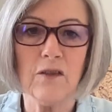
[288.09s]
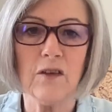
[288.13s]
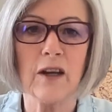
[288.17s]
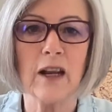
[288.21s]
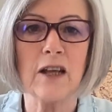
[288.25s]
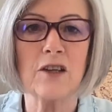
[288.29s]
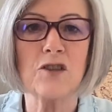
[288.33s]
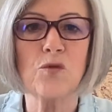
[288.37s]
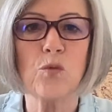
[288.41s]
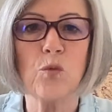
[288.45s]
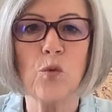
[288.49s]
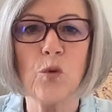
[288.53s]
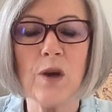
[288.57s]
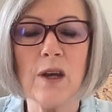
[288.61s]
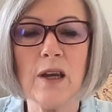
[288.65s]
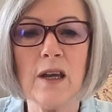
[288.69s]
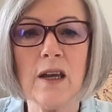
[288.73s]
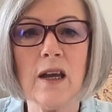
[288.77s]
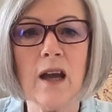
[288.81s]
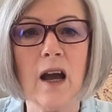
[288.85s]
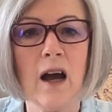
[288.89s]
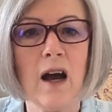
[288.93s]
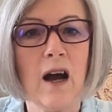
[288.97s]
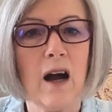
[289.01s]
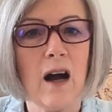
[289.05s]
And as
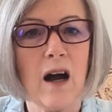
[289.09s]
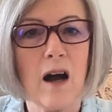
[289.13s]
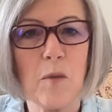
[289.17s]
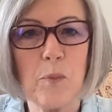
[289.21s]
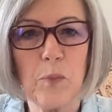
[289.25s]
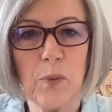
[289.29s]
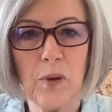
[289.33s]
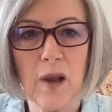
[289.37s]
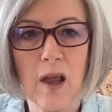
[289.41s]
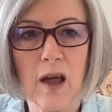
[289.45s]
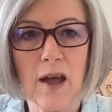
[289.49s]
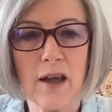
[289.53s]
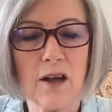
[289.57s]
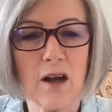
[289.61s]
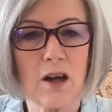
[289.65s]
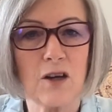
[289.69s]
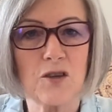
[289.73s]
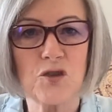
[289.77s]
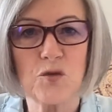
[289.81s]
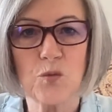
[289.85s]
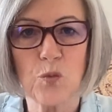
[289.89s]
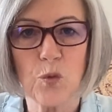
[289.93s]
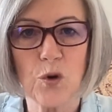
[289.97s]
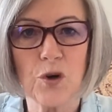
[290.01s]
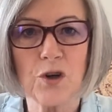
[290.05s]
we apply
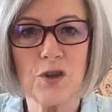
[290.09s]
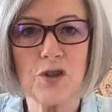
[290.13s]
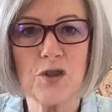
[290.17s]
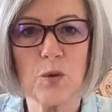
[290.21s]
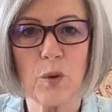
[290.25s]
God's word